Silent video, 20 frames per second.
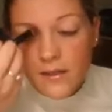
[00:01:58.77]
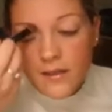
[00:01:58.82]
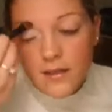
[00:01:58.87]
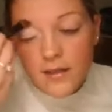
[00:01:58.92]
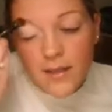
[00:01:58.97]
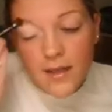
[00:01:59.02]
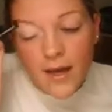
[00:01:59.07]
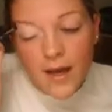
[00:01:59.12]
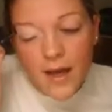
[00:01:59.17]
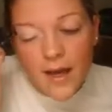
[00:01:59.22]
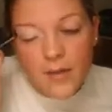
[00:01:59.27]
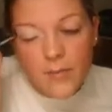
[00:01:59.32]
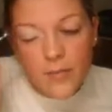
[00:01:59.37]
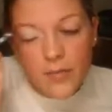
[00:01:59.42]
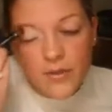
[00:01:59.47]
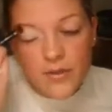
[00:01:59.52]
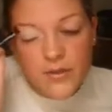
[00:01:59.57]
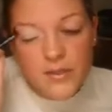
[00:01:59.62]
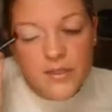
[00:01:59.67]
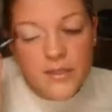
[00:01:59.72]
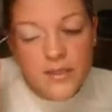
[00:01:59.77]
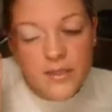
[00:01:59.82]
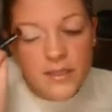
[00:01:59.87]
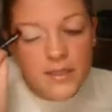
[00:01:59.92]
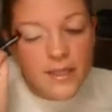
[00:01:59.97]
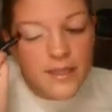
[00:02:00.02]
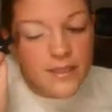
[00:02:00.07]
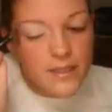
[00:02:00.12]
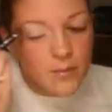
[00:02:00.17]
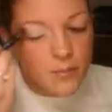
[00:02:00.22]
that I personally
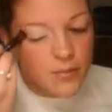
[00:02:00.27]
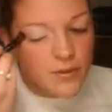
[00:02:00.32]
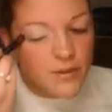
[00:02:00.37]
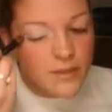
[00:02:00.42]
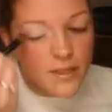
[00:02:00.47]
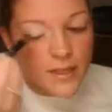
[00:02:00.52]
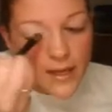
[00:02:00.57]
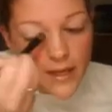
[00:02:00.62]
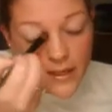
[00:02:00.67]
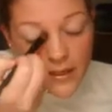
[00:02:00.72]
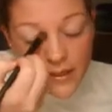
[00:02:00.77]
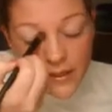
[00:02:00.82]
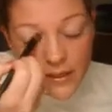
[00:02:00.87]
like to put the highlight